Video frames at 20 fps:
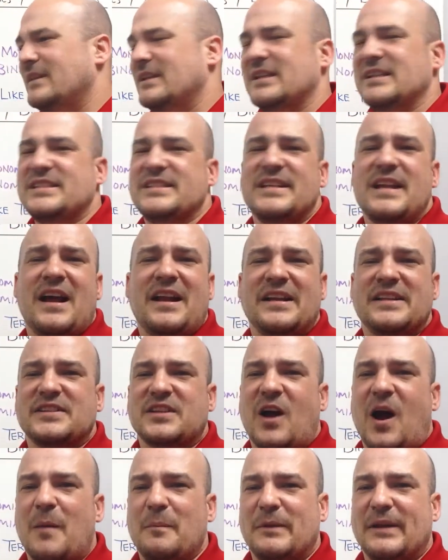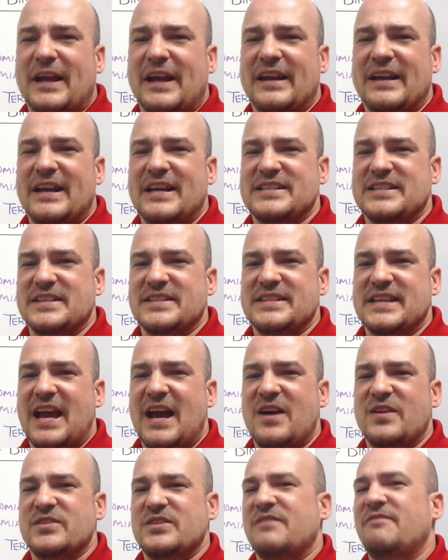it's not as complicated as it
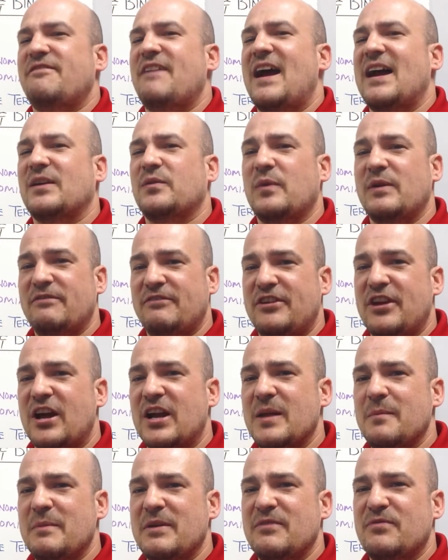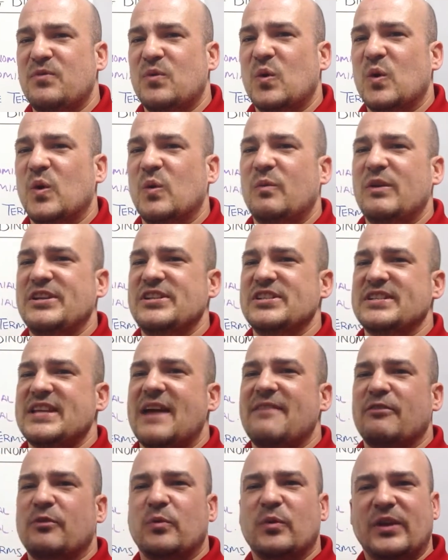sounds. In fact, we've done it before. We just
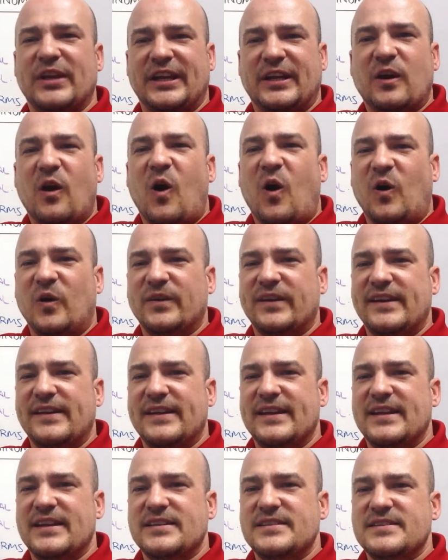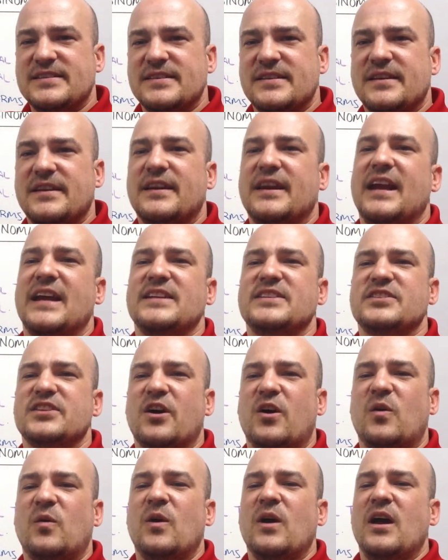haven't really called it this. And
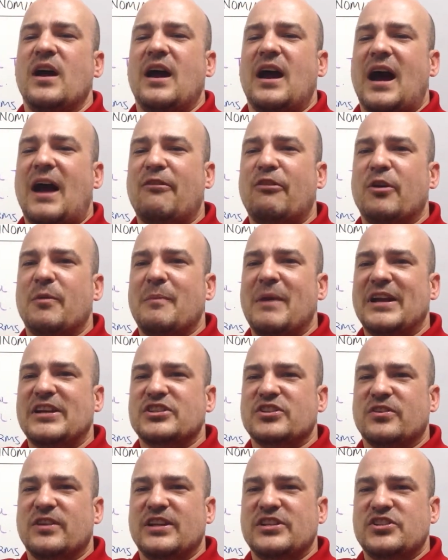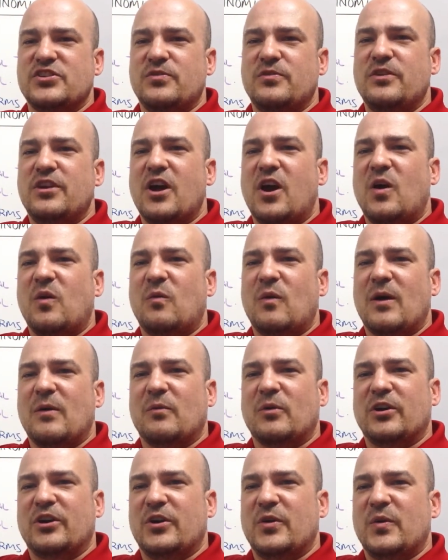so I want to make sure that you know what
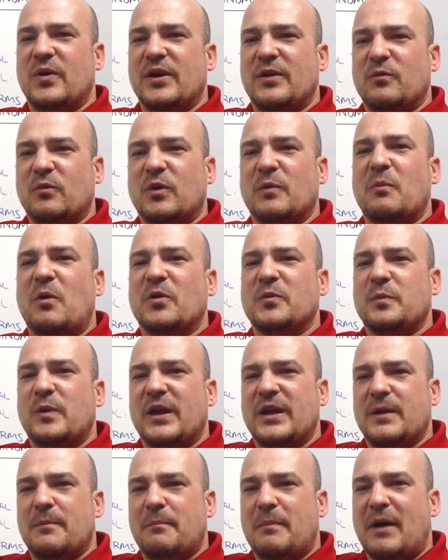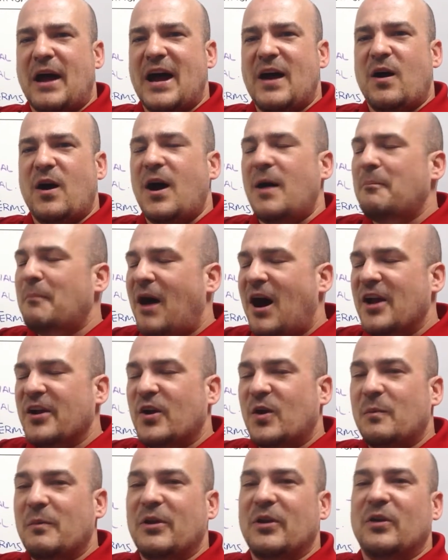we're doing. We're multiplying a
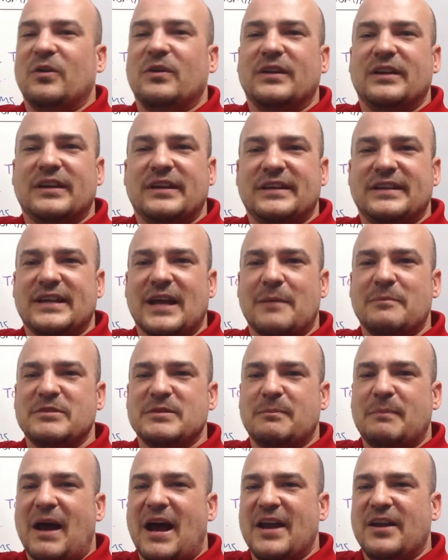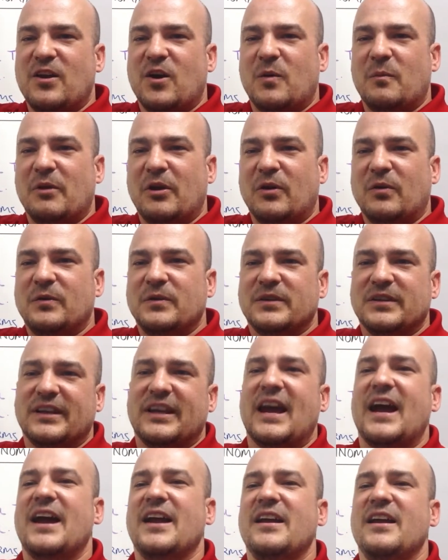monomial times a binomial.
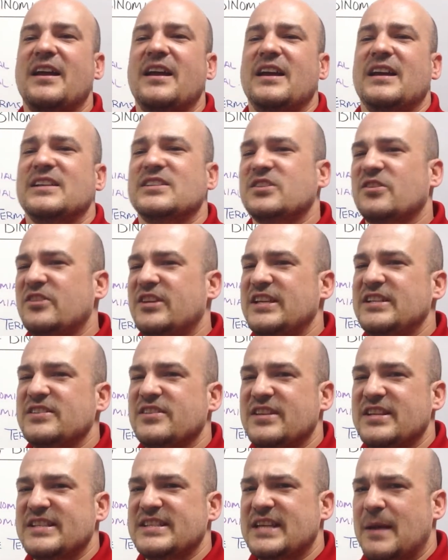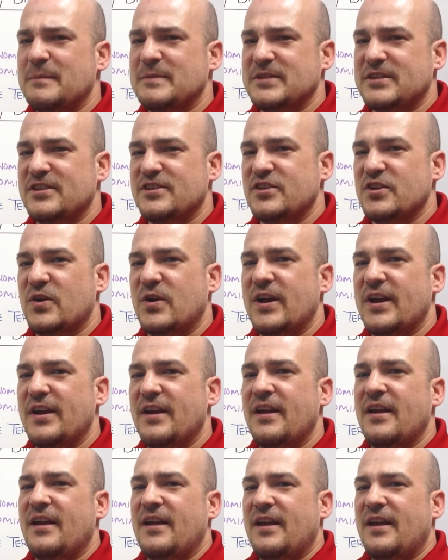Okay, so these are the steps to do it.
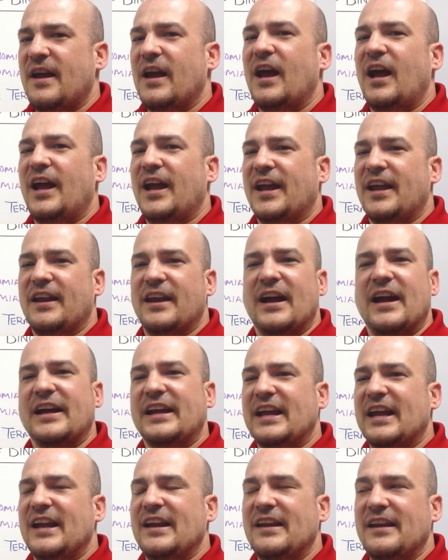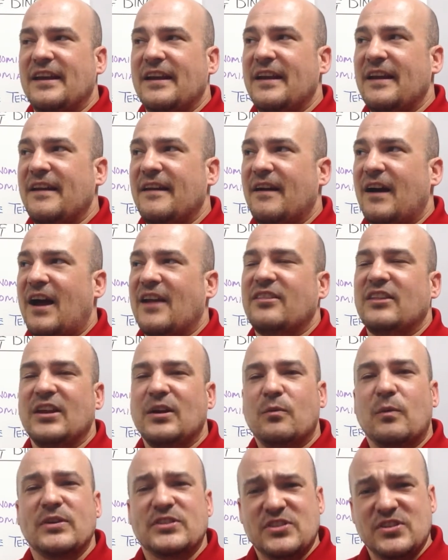And again, I
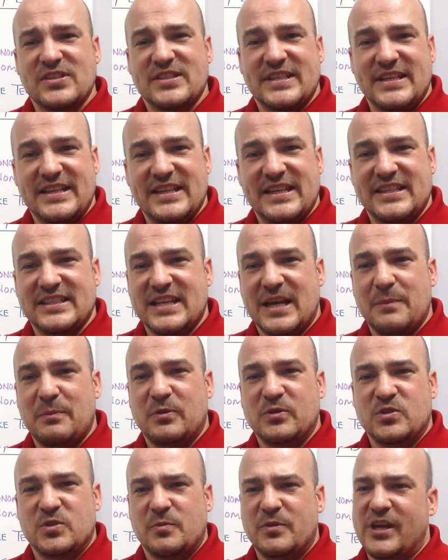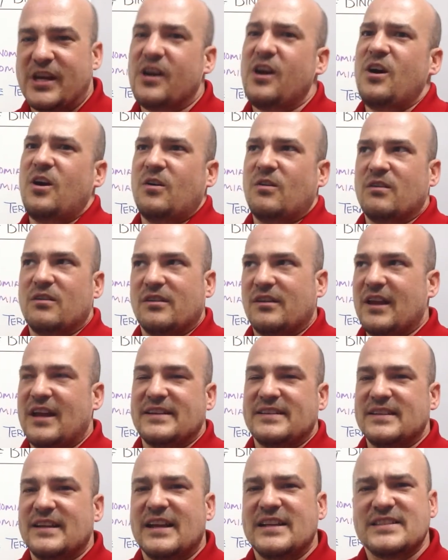think once you see the examples, you'll be like, oh,
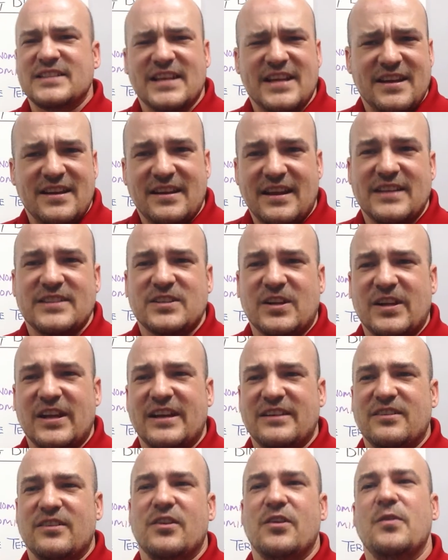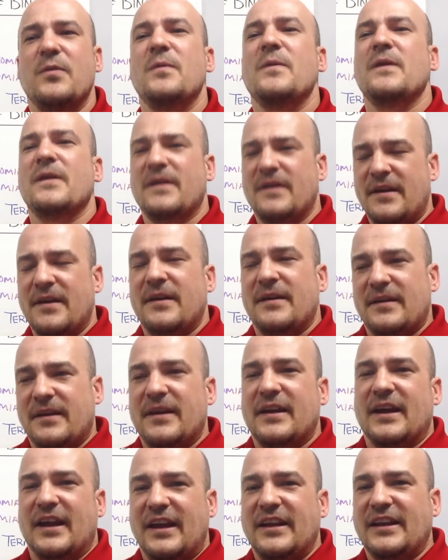that's it? That's all I have to do?
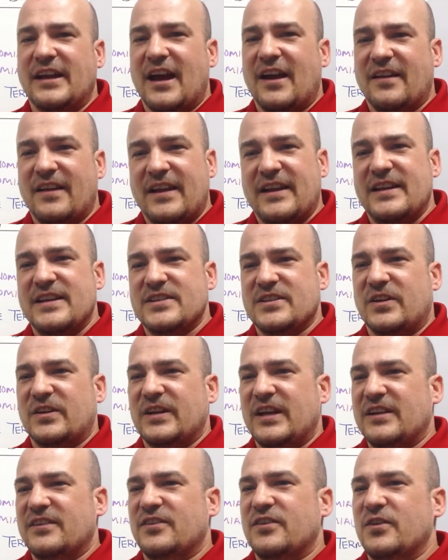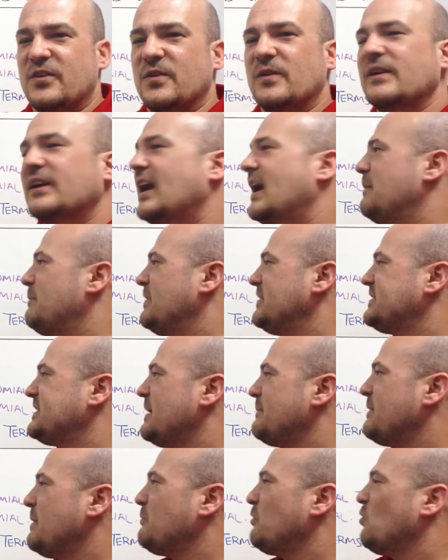And yeah, that is all you have to do. Okay, but
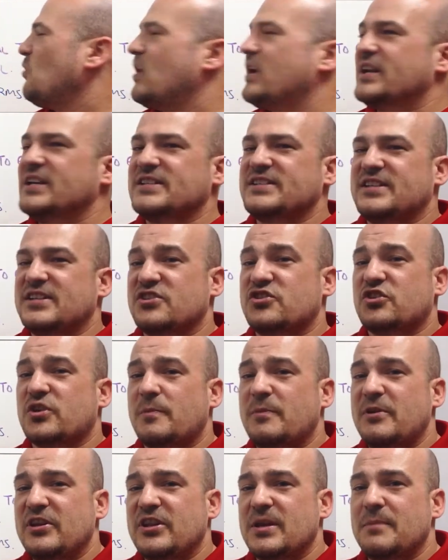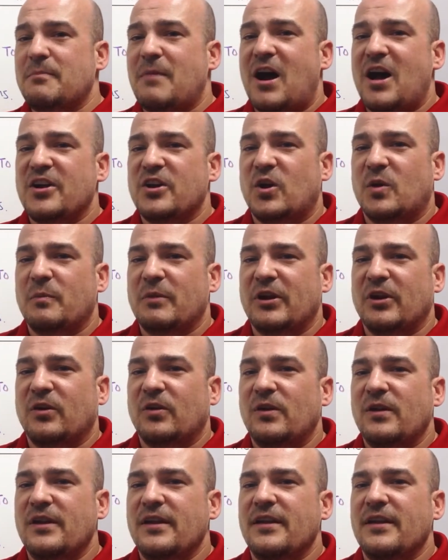step number 1 is distribute the monomial